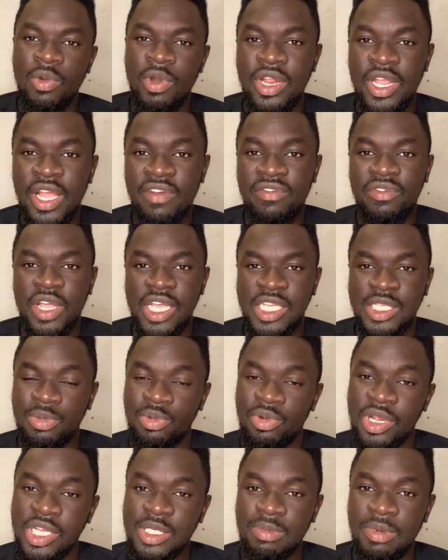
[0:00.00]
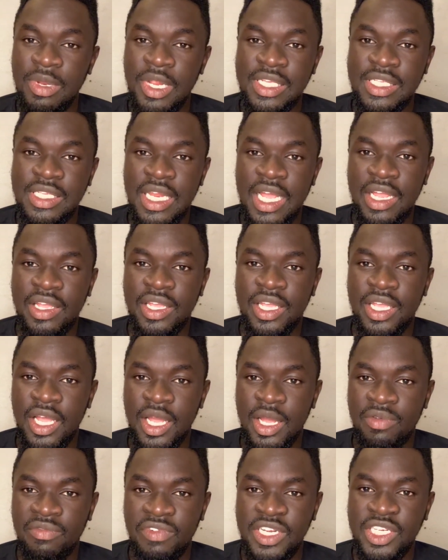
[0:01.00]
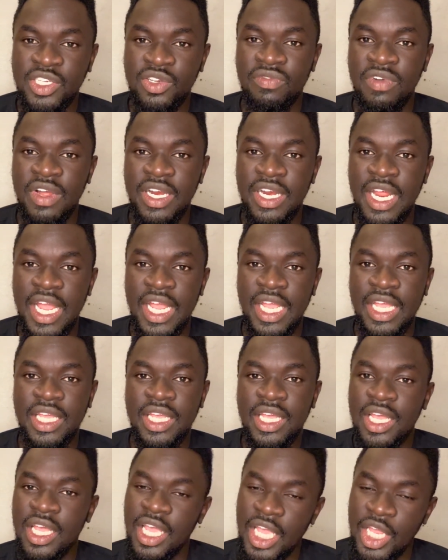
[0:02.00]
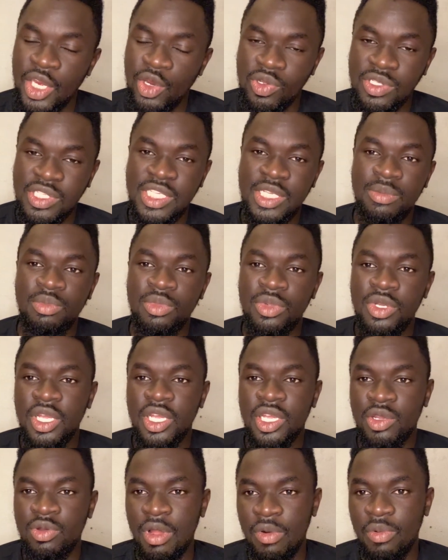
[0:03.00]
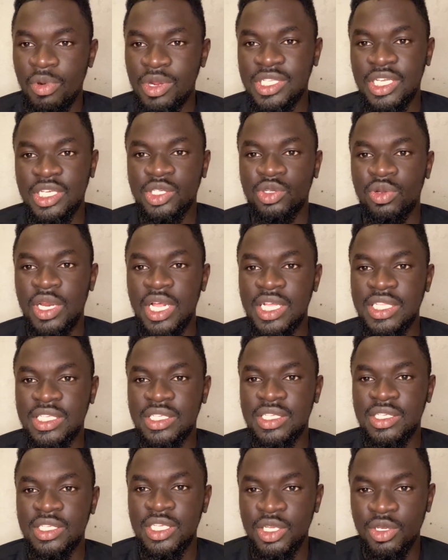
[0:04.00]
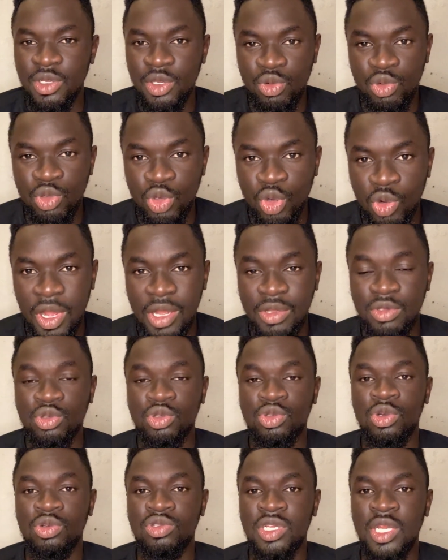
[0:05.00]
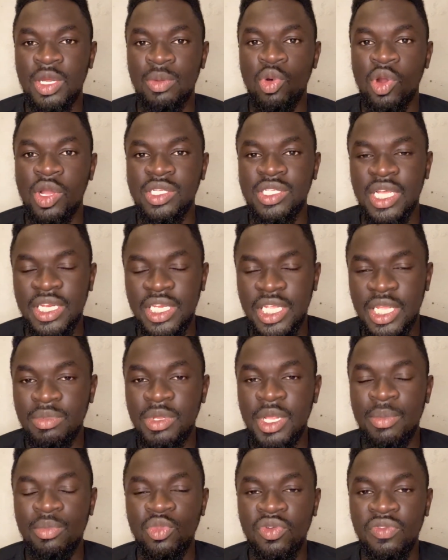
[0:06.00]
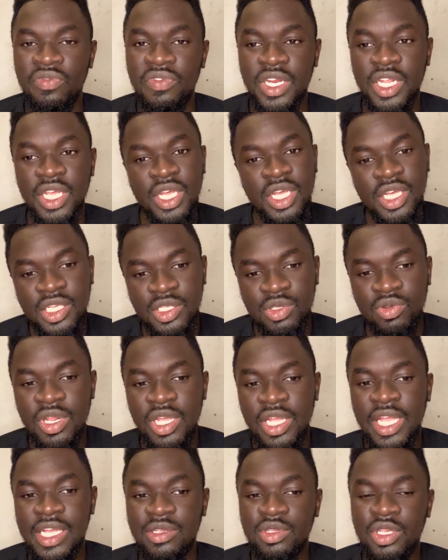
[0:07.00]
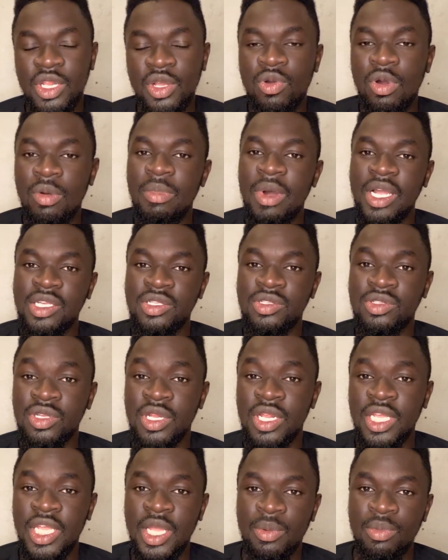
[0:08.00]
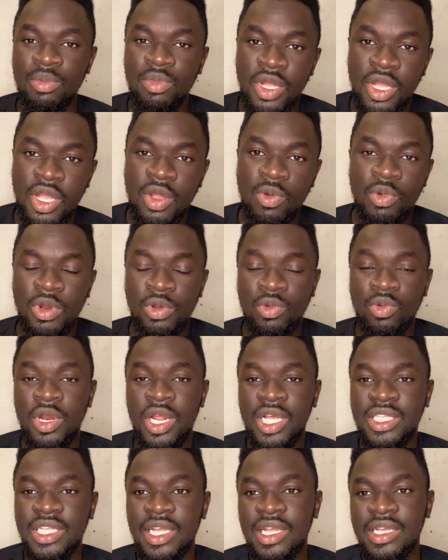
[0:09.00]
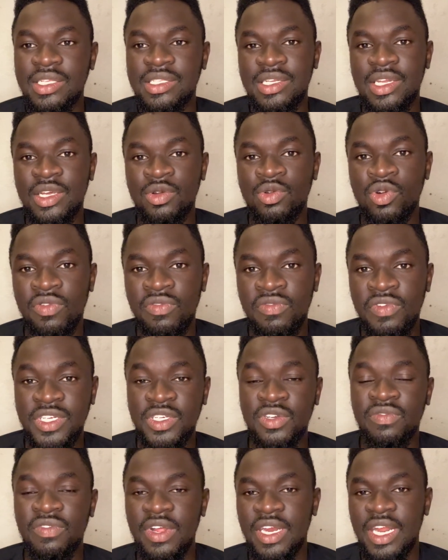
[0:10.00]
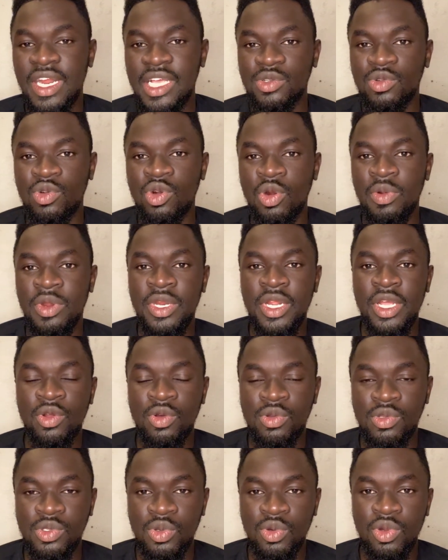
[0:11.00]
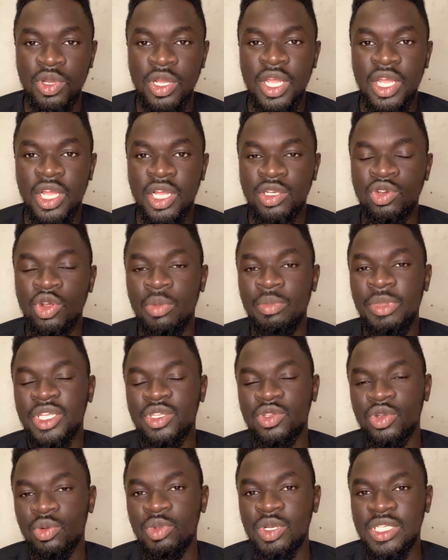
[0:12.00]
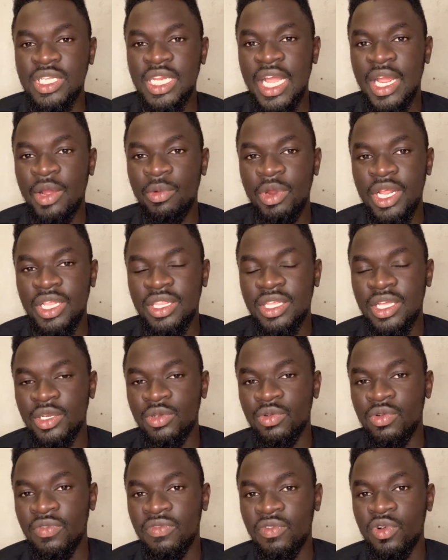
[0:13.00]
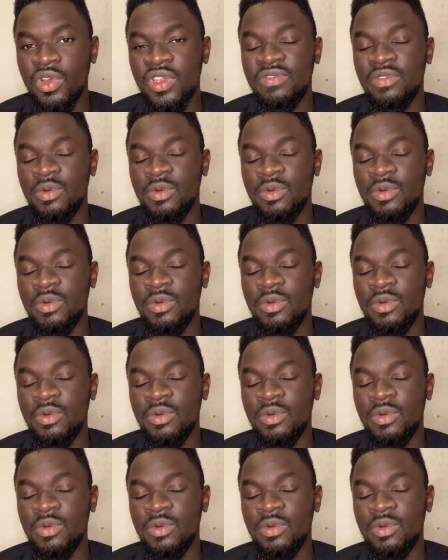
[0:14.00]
when you have experienced players like Virgil van Dijk in your team, you are rest assured that he will know how to talk to the boys and keep them moving. So they go back into the game with Konate getting a goal, Virgil van Dijk scoring, and also Dominic Soboslai with a third goal for